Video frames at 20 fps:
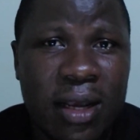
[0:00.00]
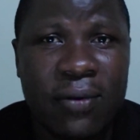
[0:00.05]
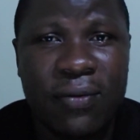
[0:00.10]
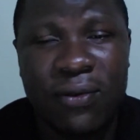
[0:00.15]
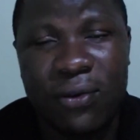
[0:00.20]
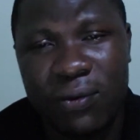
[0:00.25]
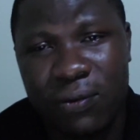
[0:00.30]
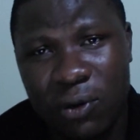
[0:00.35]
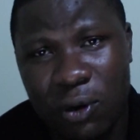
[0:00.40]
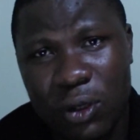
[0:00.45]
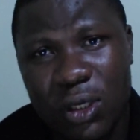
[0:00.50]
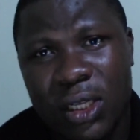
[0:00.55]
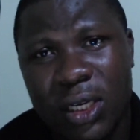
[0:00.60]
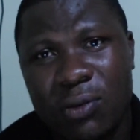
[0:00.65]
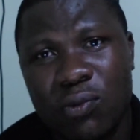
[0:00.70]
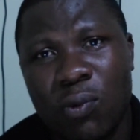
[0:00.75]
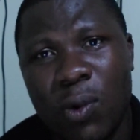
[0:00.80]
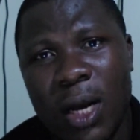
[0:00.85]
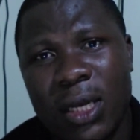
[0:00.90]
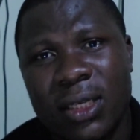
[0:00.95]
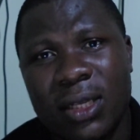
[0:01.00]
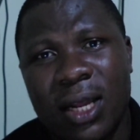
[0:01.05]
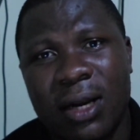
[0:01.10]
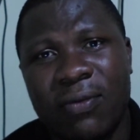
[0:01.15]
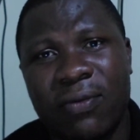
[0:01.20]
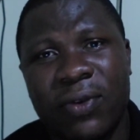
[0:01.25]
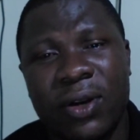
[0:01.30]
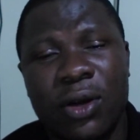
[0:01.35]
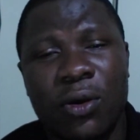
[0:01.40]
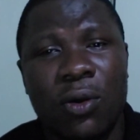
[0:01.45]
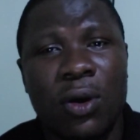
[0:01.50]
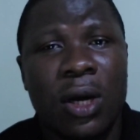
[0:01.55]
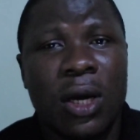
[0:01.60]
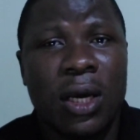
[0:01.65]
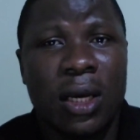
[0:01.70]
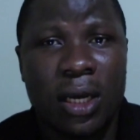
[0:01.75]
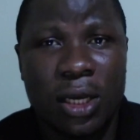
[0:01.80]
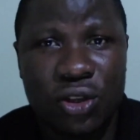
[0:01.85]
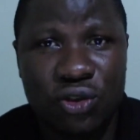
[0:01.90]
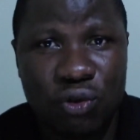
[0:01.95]
If you've not yet watched that video,
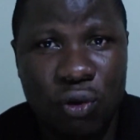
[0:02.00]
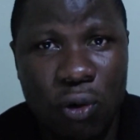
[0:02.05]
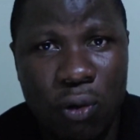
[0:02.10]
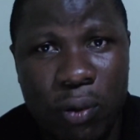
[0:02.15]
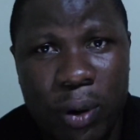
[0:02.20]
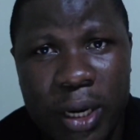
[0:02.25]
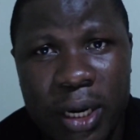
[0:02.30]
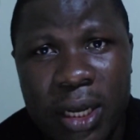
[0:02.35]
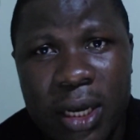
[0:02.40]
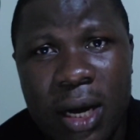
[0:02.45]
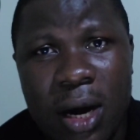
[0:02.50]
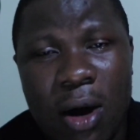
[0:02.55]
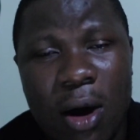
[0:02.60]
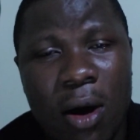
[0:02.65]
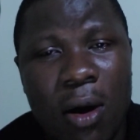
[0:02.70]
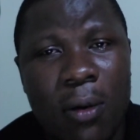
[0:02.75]
it's already